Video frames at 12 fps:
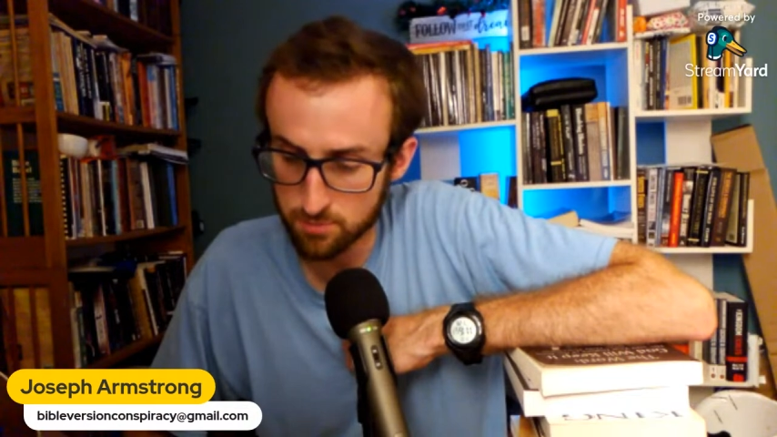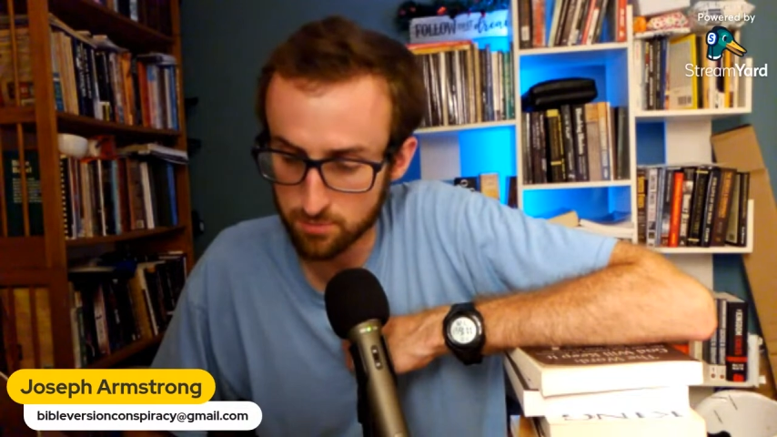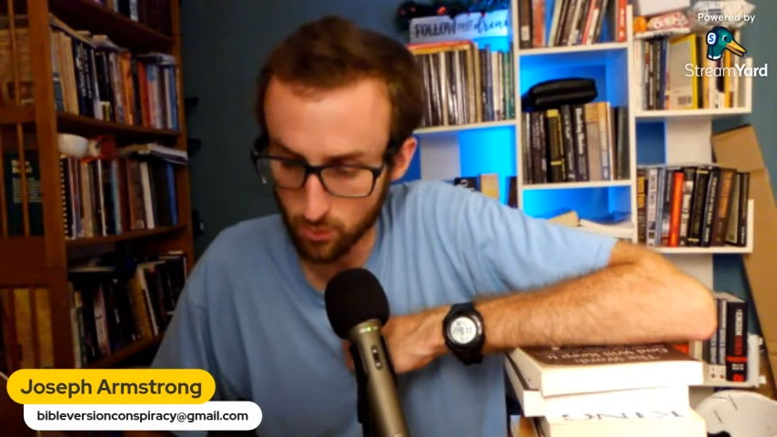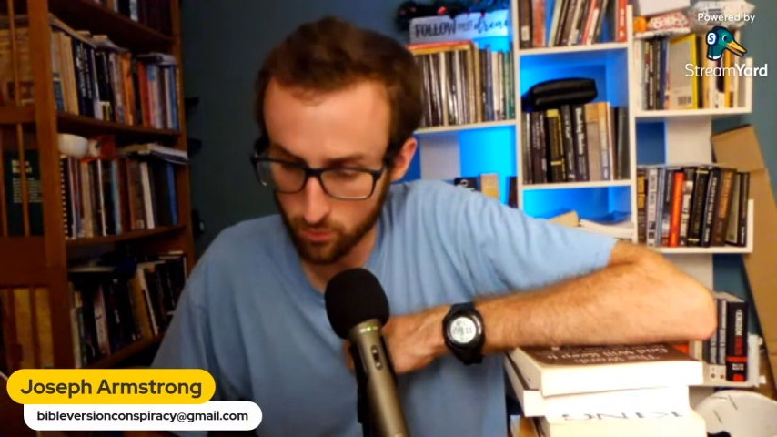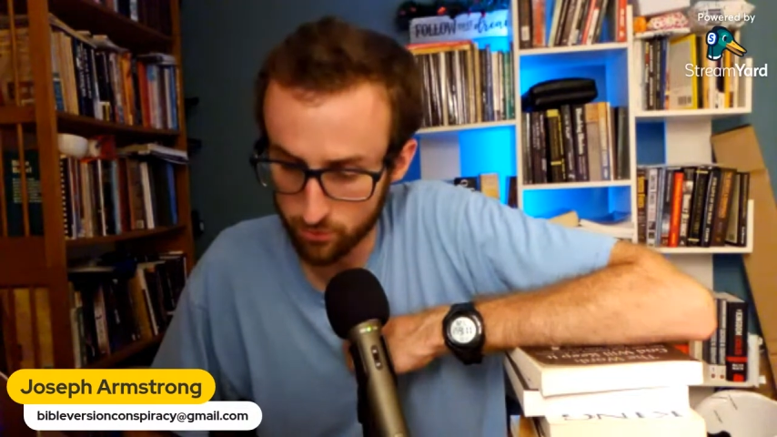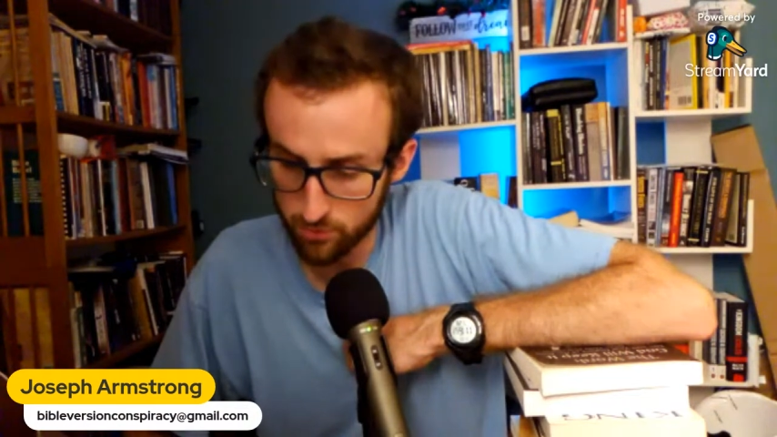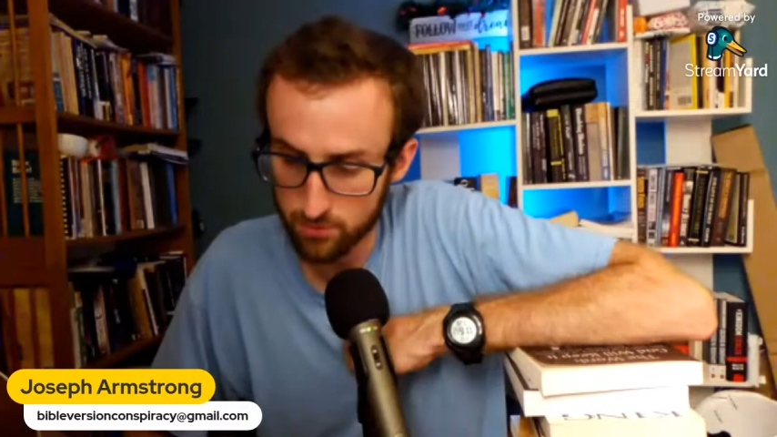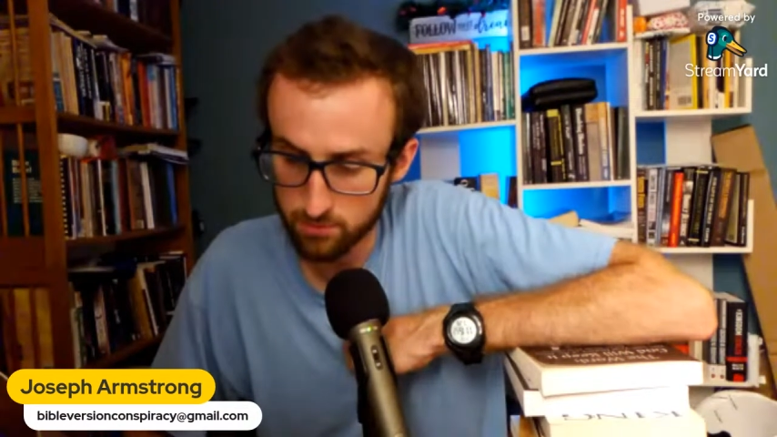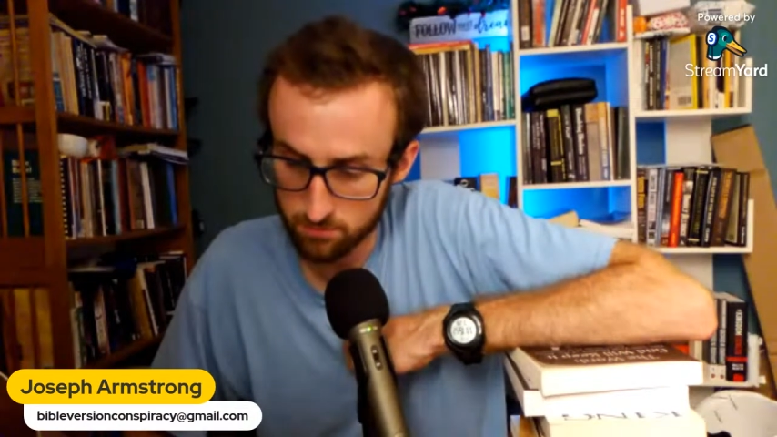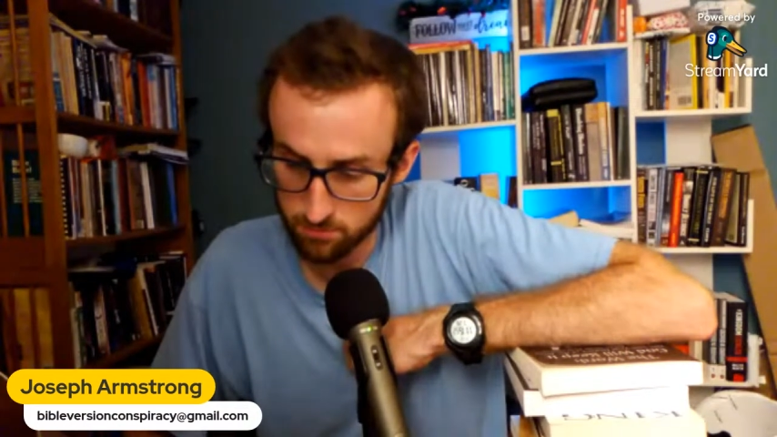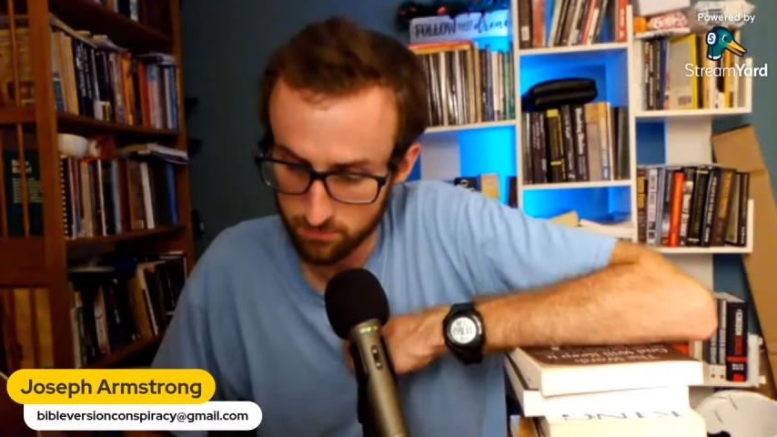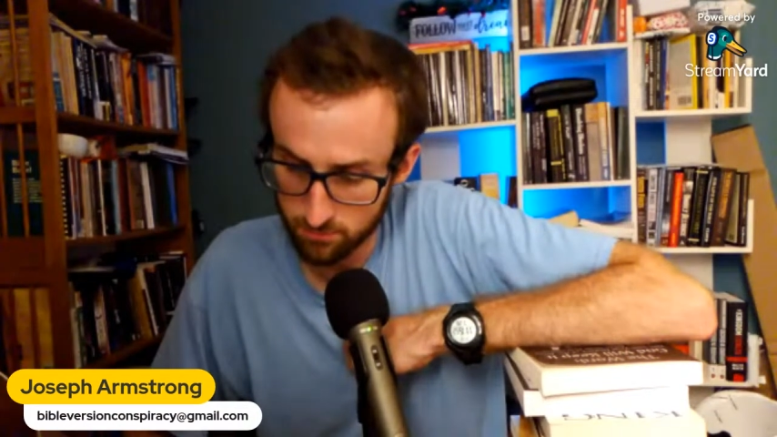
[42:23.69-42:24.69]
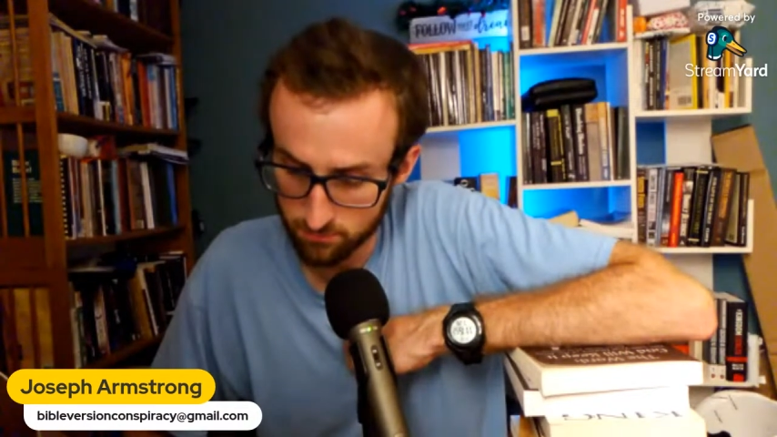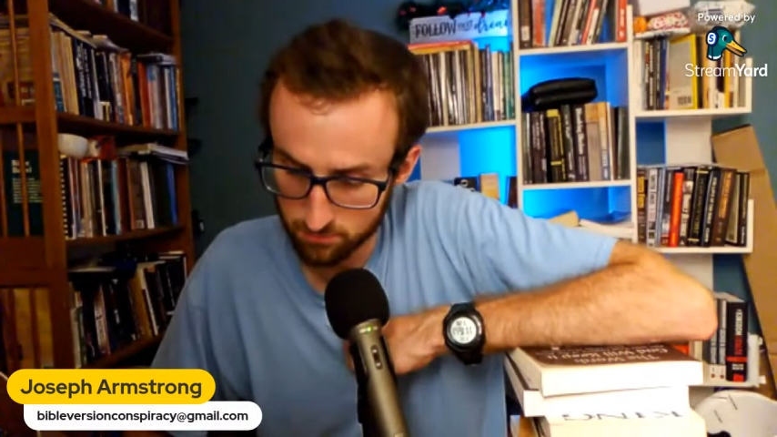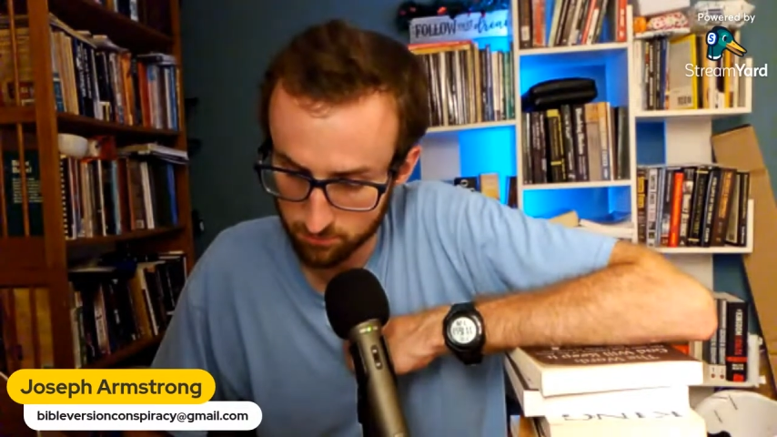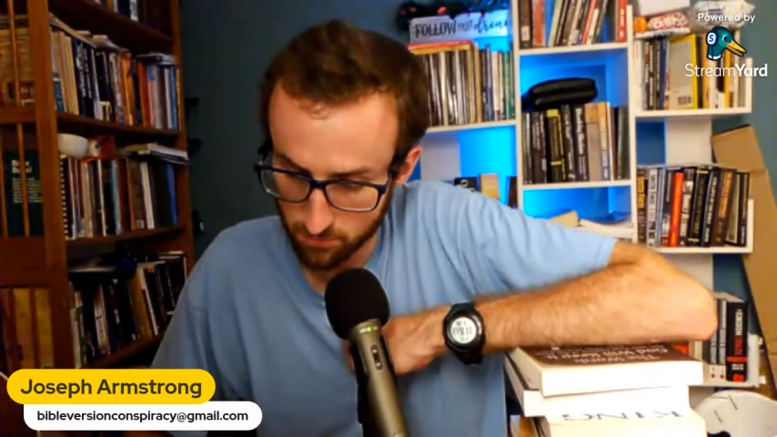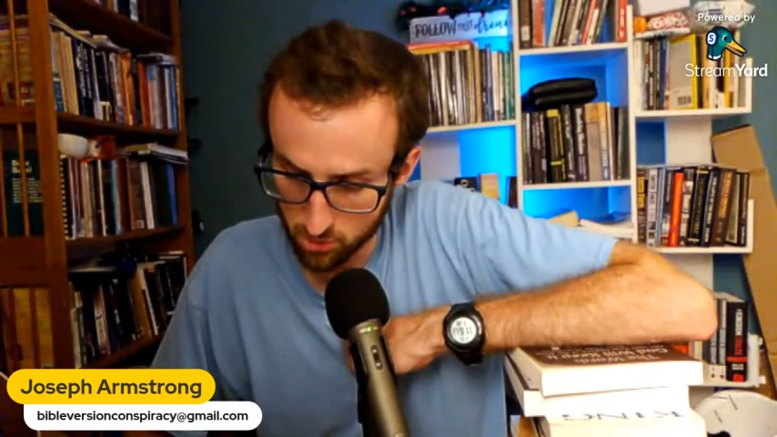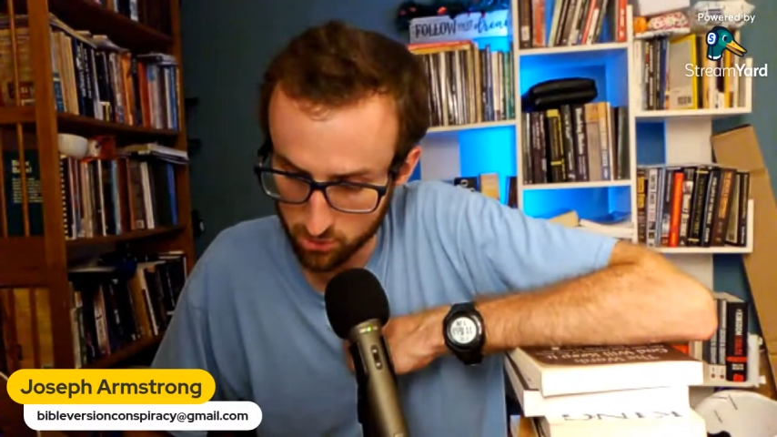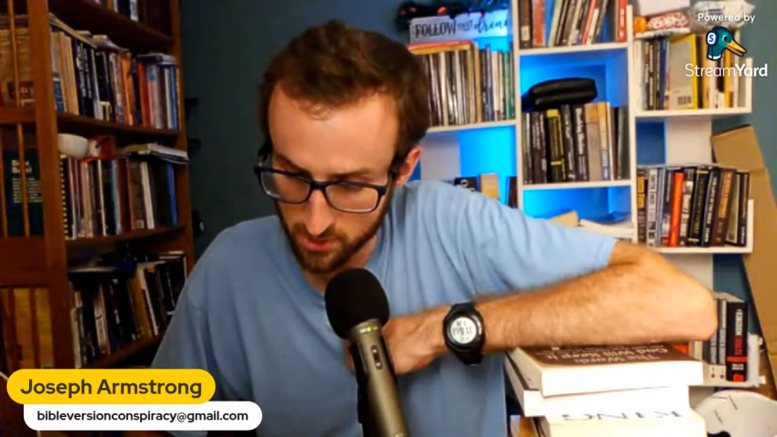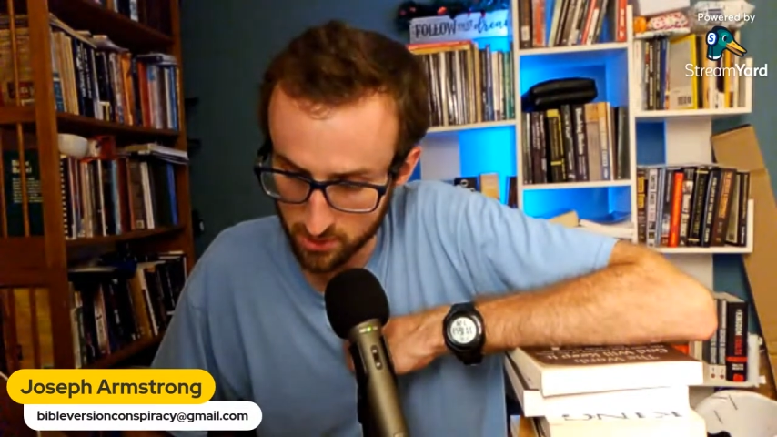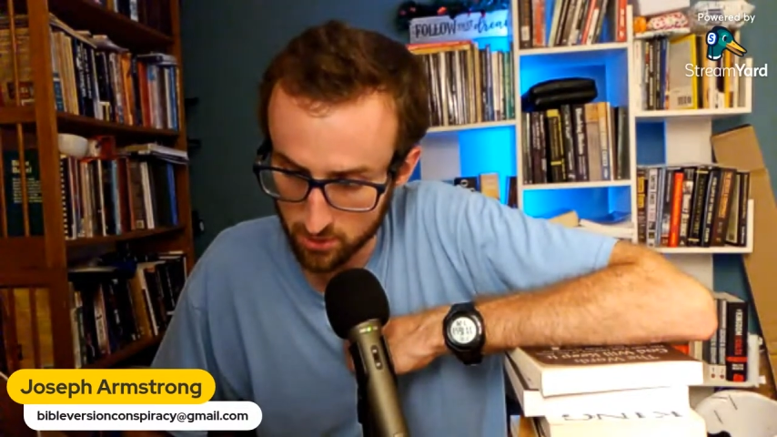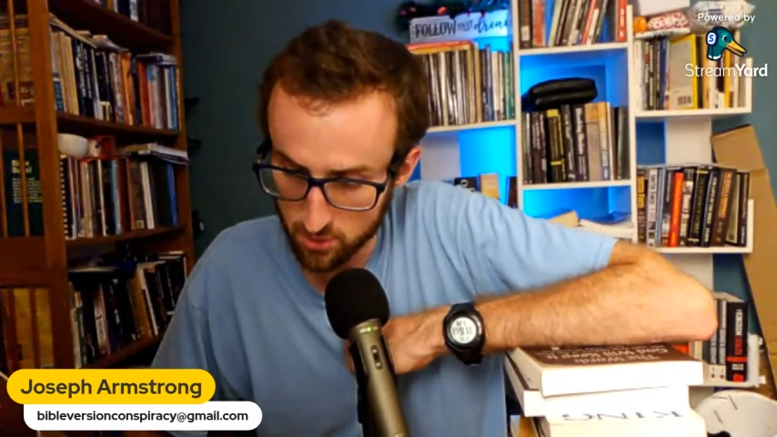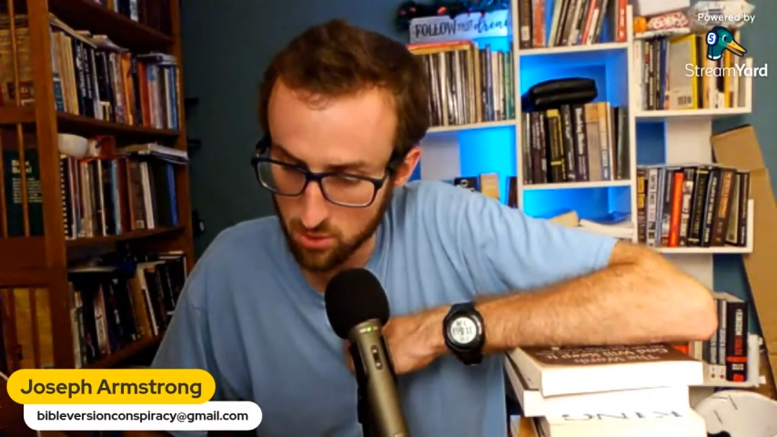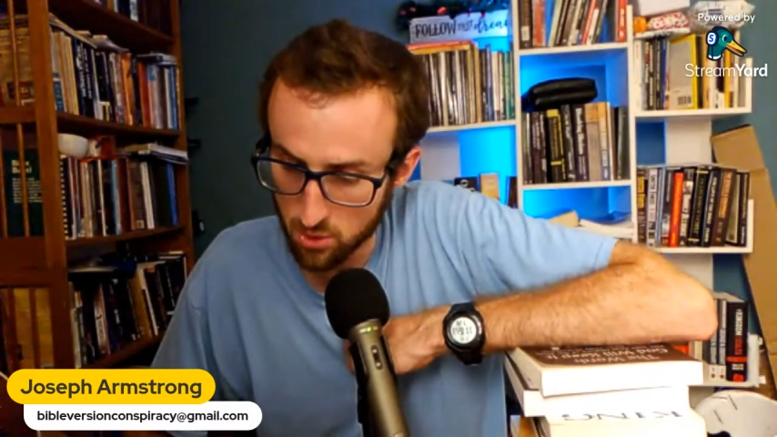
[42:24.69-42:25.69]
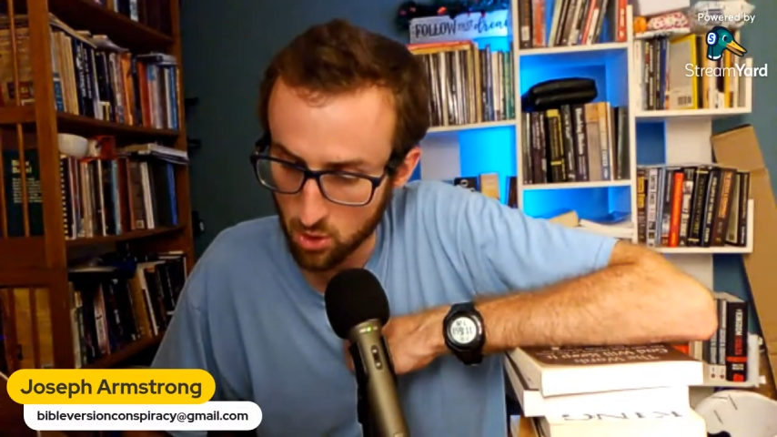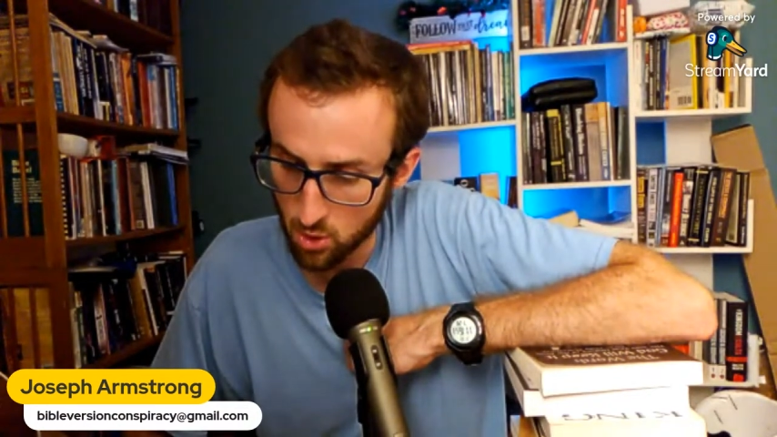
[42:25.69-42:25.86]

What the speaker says: Both Martin